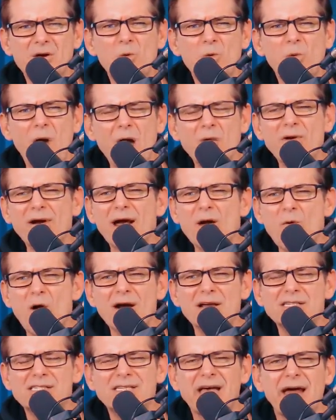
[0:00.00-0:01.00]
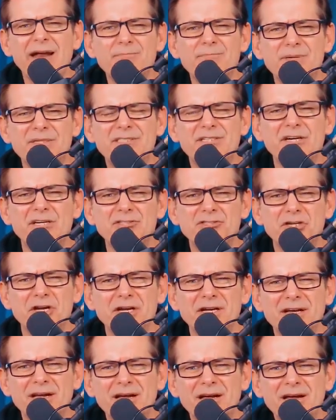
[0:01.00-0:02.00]
Why would I want to sign a
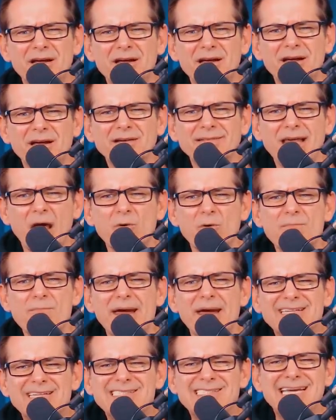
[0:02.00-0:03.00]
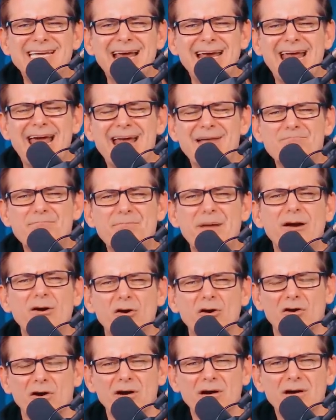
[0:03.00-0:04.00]
petition that would make CNN
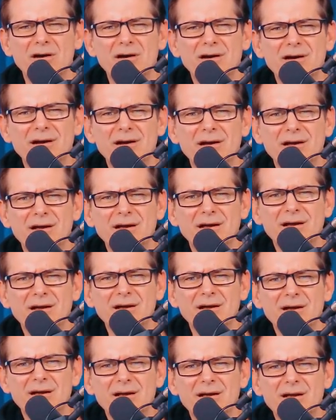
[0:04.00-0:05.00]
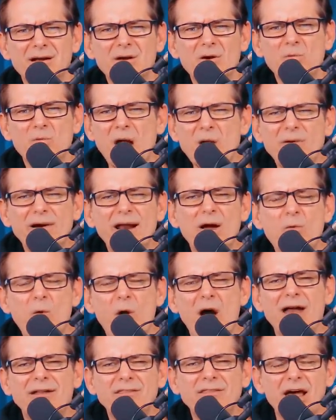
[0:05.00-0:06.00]
better? Why would I
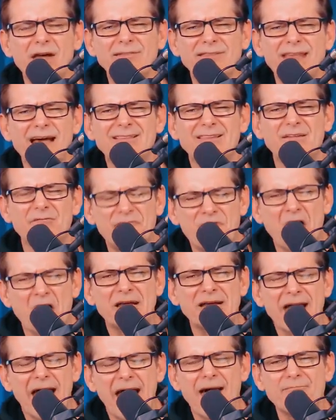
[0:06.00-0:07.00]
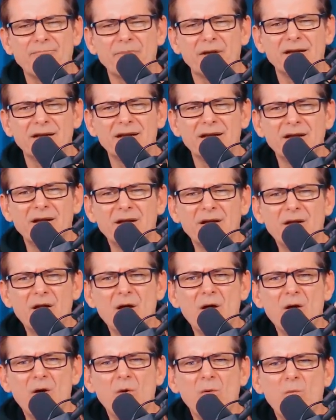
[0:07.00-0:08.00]
want that to fucking happen?
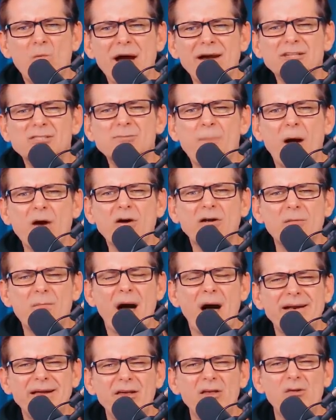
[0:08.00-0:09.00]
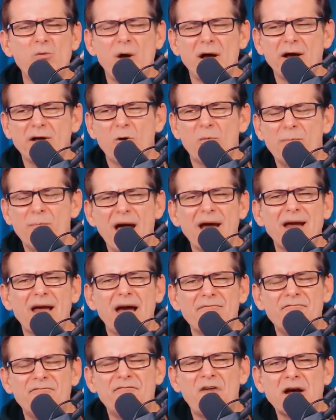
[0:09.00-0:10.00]
Why does Marc Lamont Hill want to go back
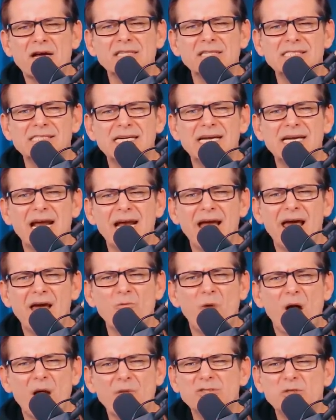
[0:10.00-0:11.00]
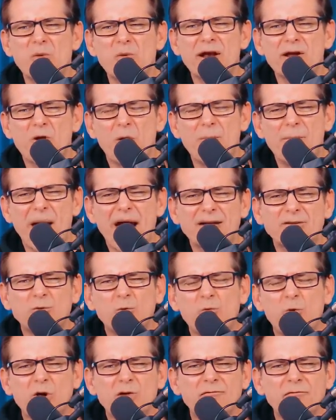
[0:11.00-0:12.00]
on fucking CNN? Why would you want to go back
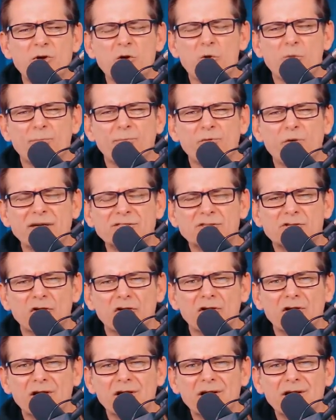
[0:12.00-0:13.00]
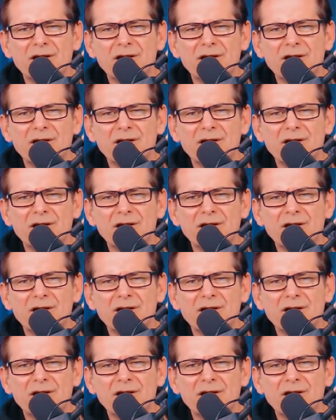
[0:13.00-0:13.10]
to work for your oppressor?